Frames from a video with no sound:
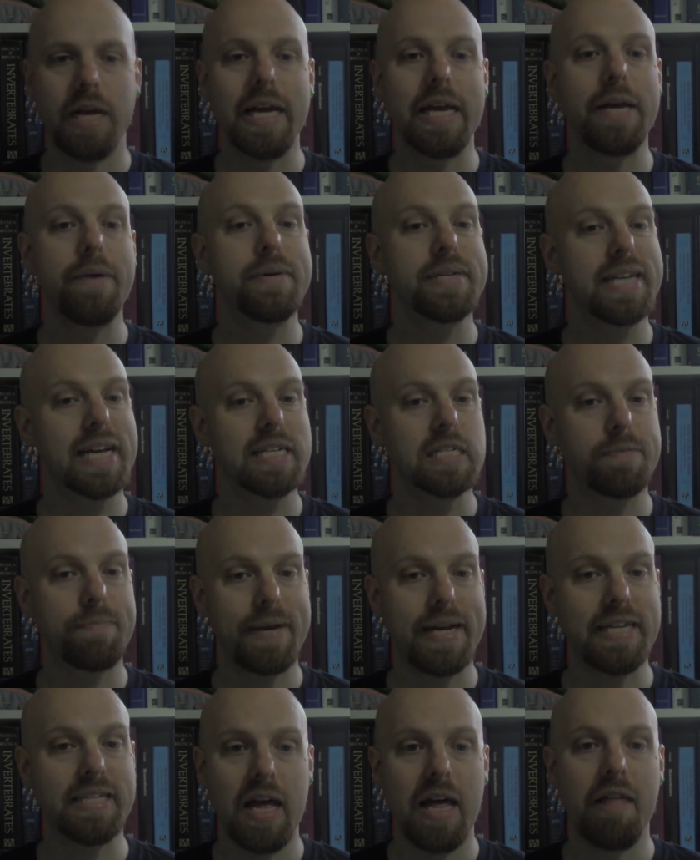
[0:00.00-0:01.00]
He was against
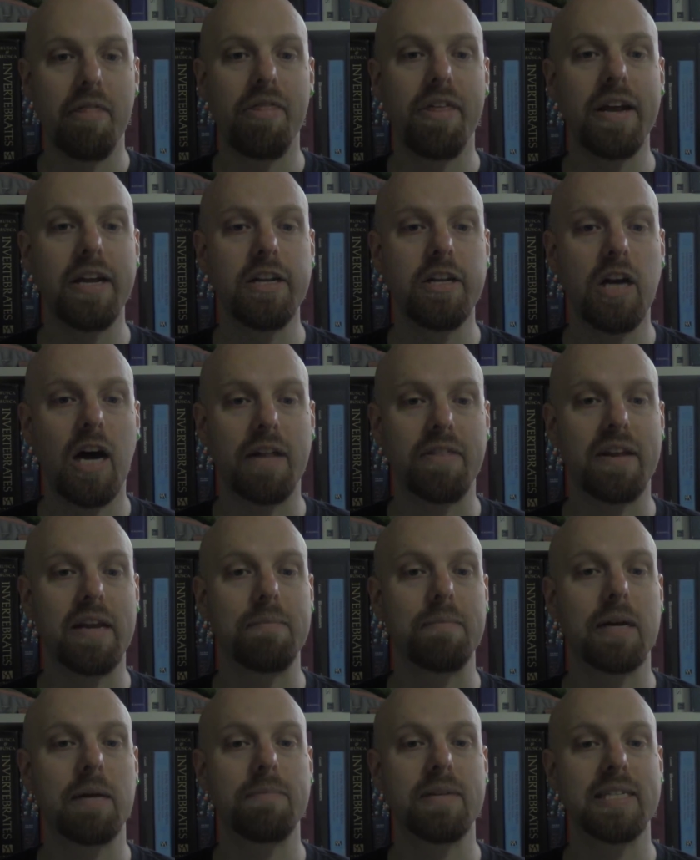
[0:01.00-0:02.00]
peace. Think not that I
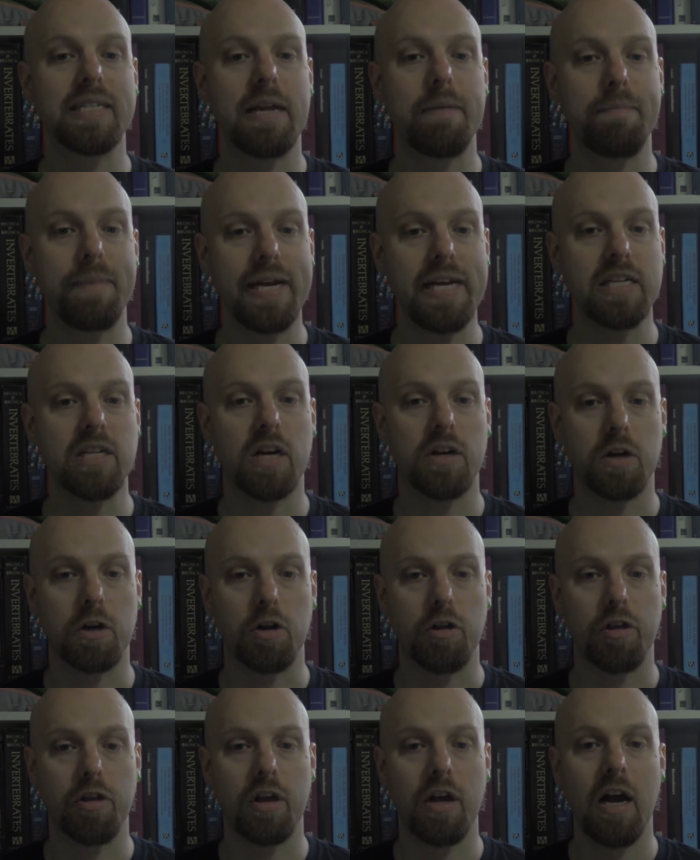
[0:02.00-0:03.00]
am come to send peace on
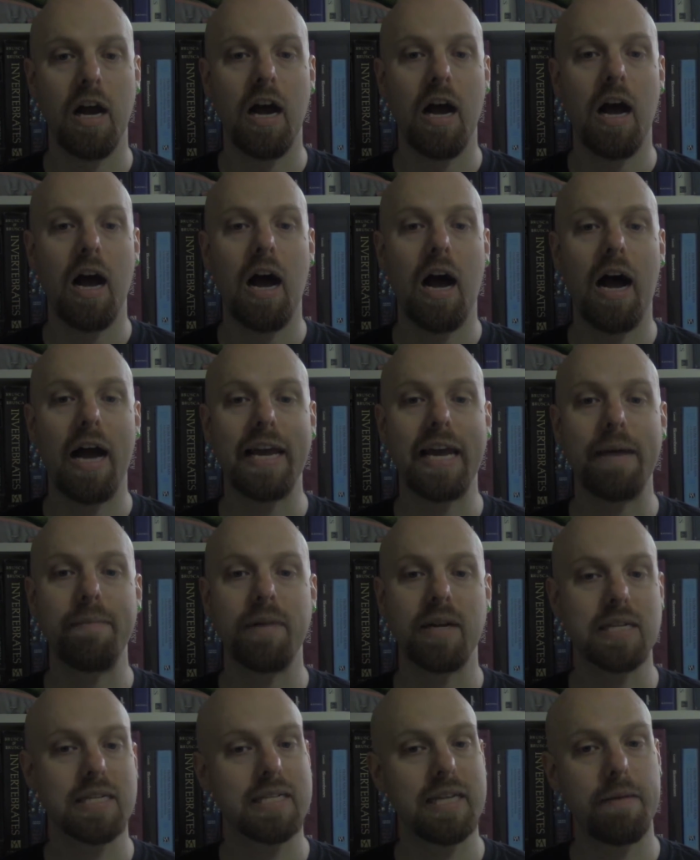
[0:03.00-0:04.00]
earth. I came
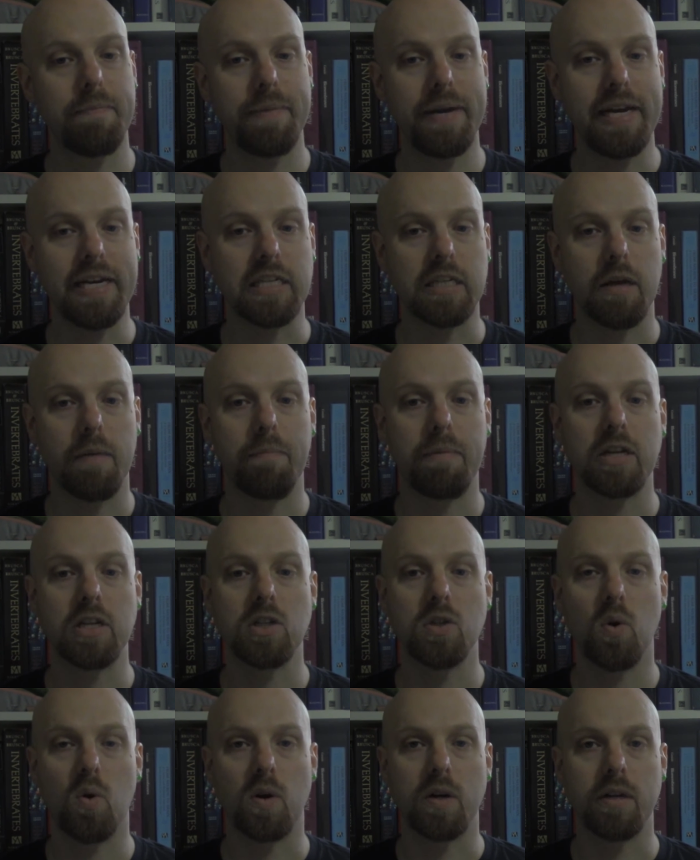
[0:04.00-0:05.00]
not to send peace, but a
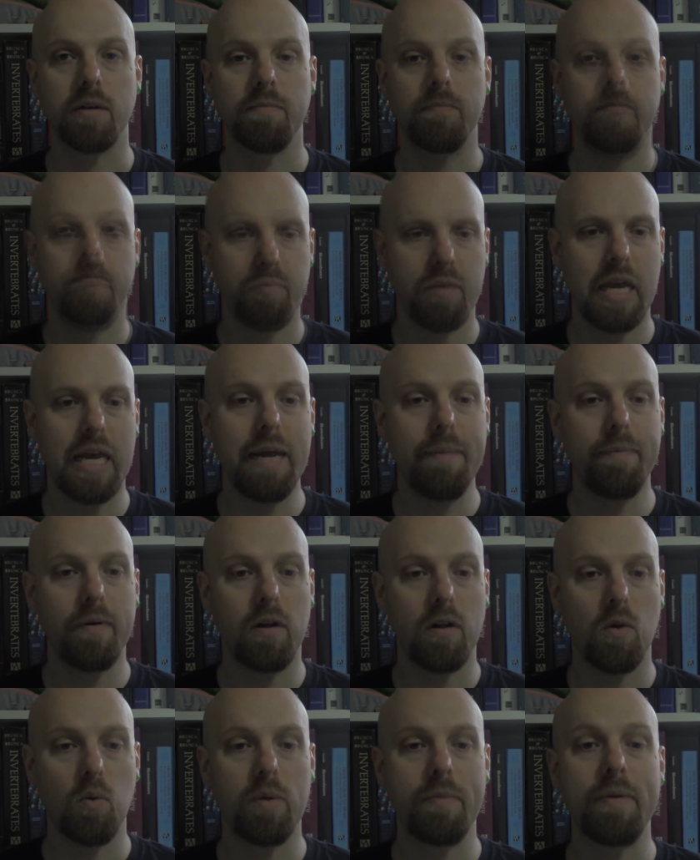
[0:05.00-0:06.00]
sword.
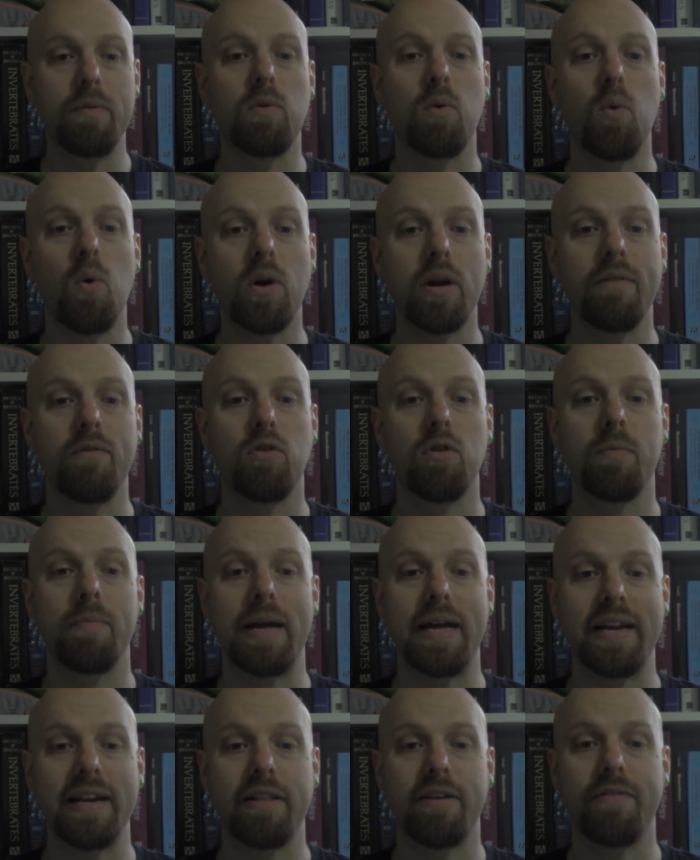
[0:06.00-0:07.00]
People would be rewarded for
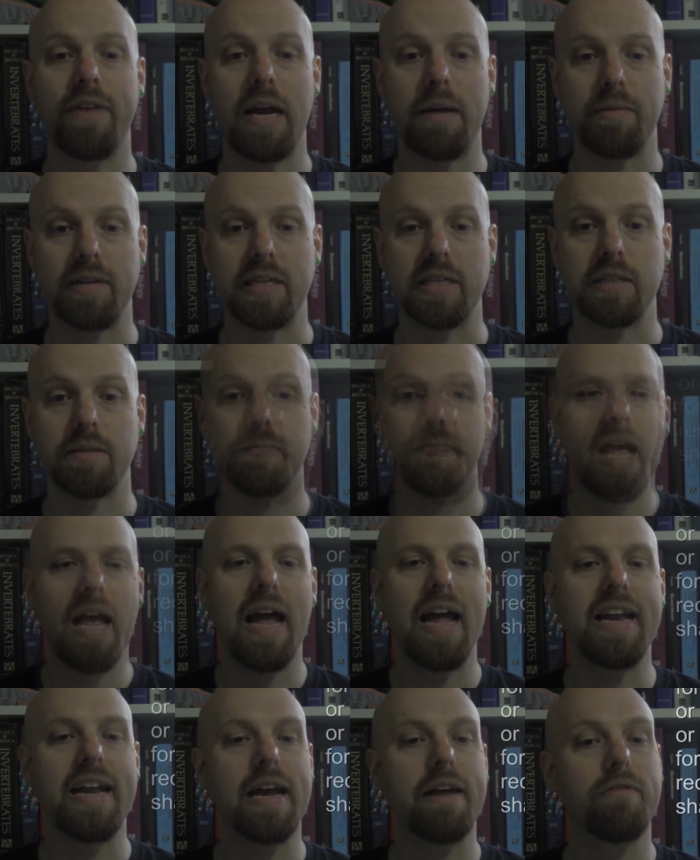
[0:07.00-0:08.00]
abandoning their families,
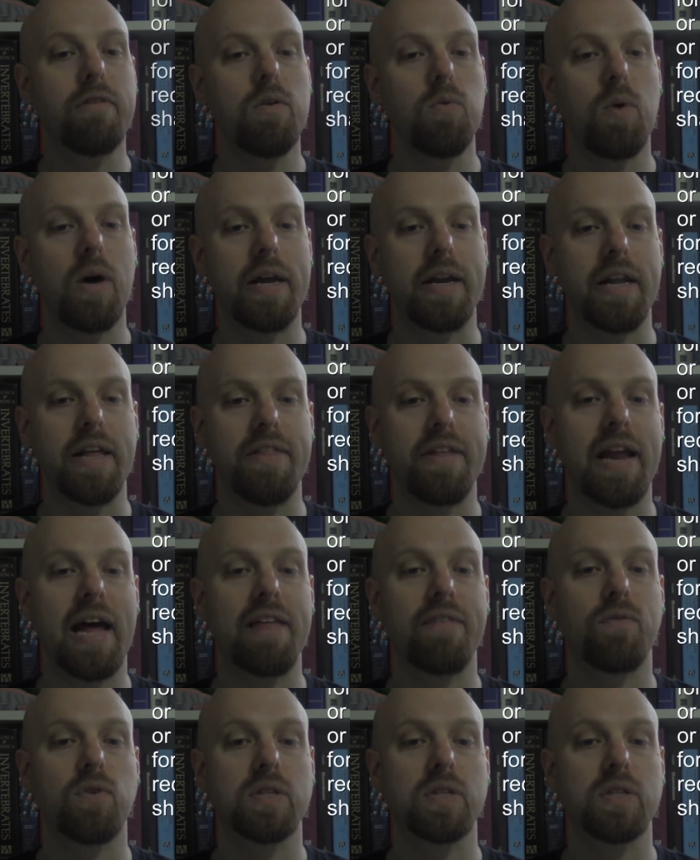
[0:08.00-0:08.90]
and every one that hath